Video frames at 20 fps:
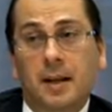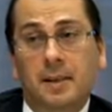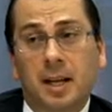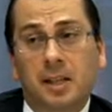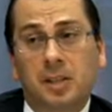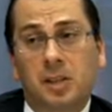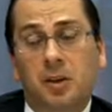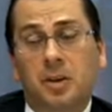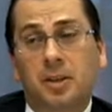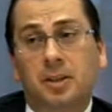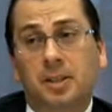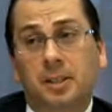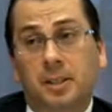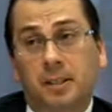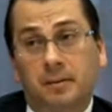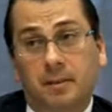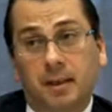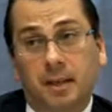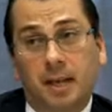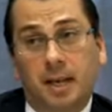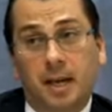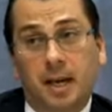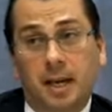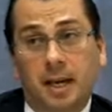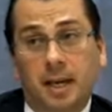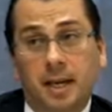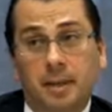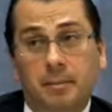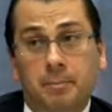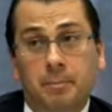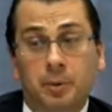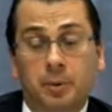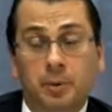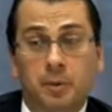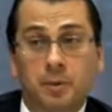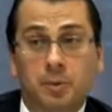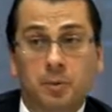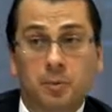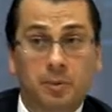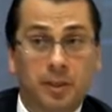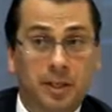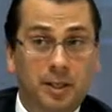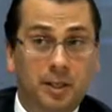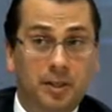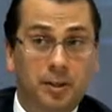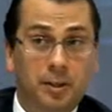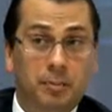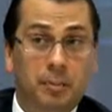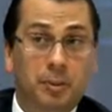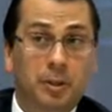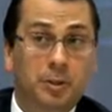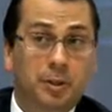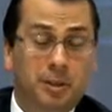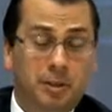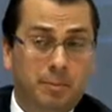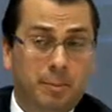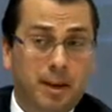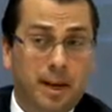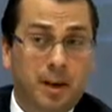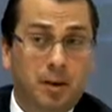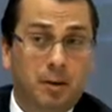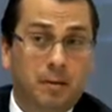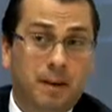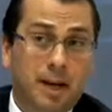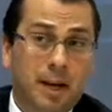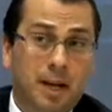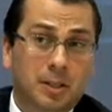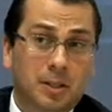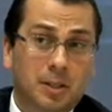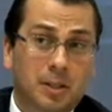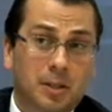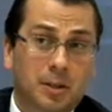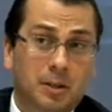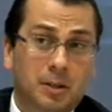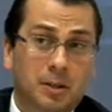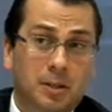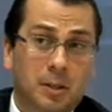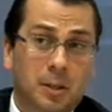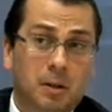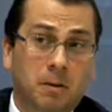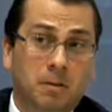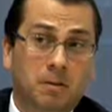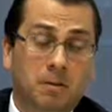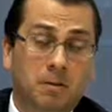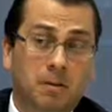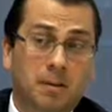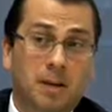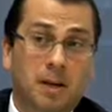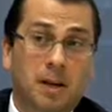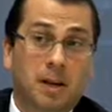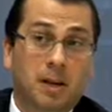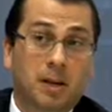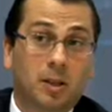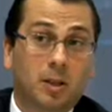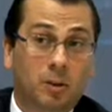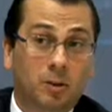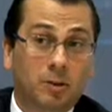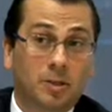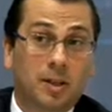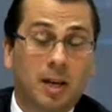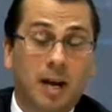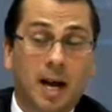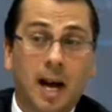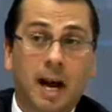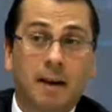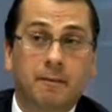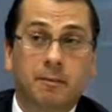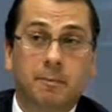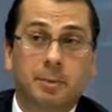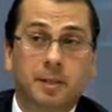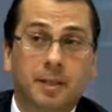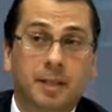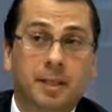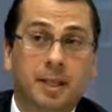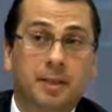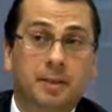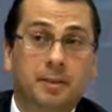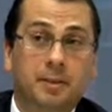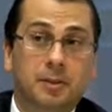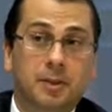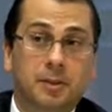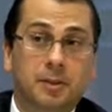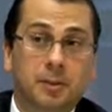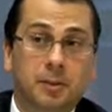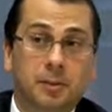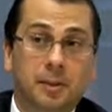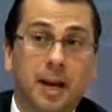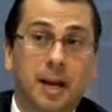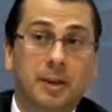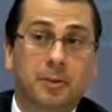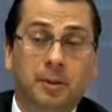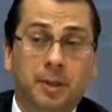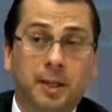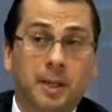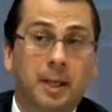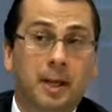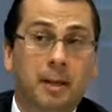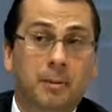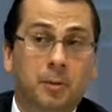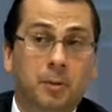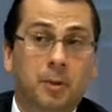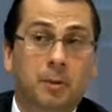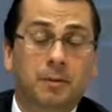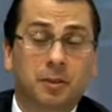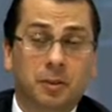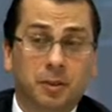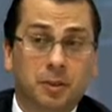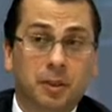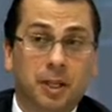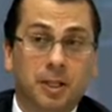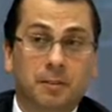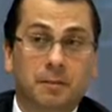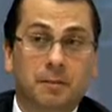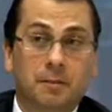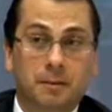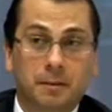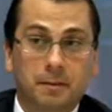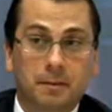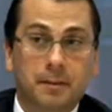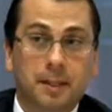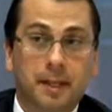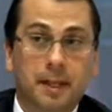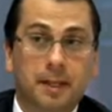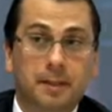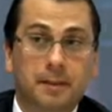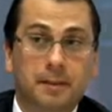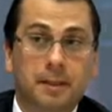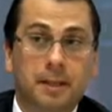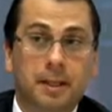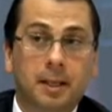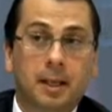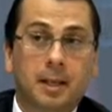And that's going to deliver a boost to real purchasing power of households of close to 0.5% to annual income growth in 2015.